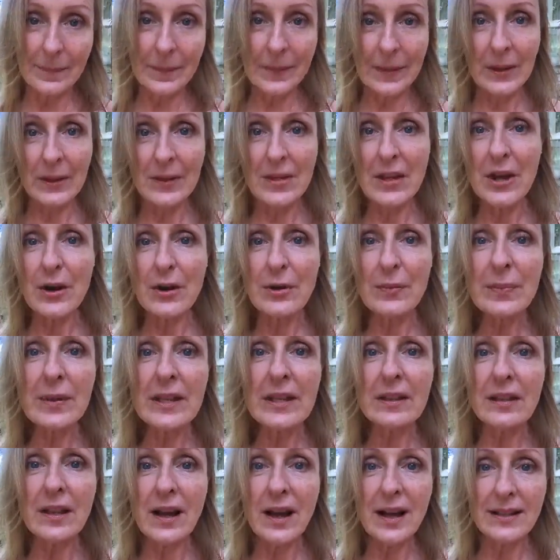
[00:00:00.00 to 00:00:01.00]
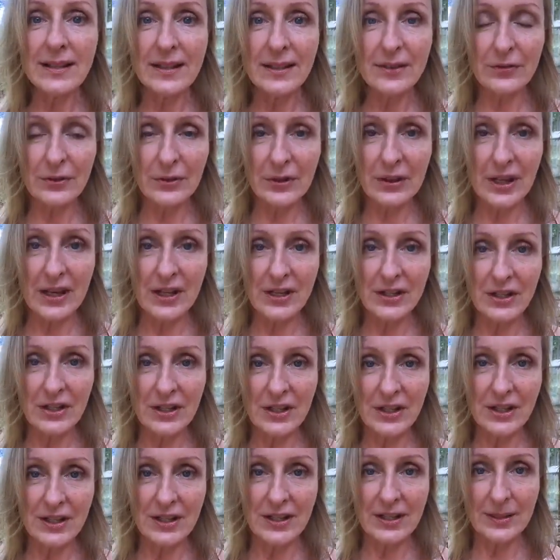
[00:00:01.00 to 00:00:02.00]
There have been lots of
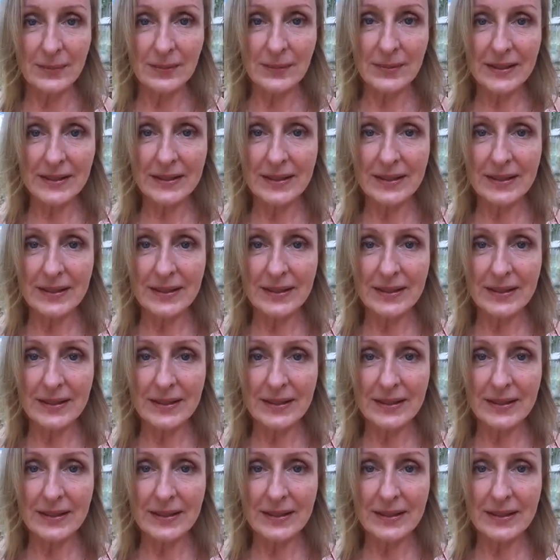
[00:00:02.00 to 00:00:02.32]
relationships